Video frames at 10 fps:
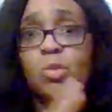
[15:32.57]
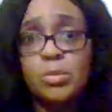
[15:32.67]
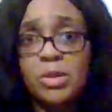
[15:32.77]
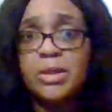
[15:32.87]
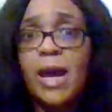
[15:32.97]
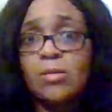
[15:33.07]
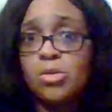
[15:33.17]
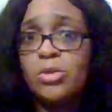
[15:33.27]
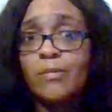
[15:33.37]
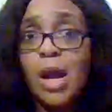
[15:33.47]
want to put doubt
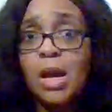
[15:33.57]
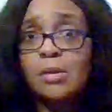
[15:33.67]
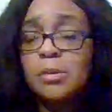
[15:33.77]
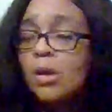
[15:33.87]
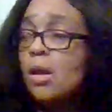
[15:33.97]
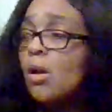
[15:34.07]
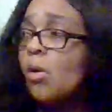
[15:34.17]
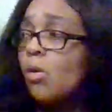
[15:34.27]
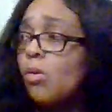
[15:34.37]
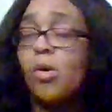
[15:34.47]
on your
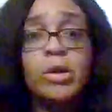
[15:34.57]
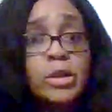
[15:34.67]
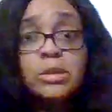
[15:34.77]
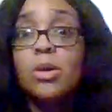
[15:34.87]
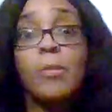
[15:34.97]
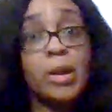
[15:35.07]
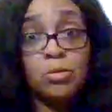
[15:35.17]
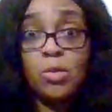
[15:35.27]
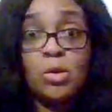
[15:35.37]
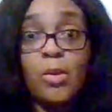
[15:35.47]
vibe, or it's going to make
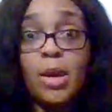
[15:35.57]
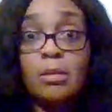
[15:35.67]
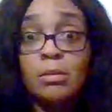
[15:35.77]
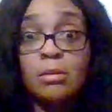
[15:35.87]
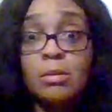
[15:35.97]
them run away.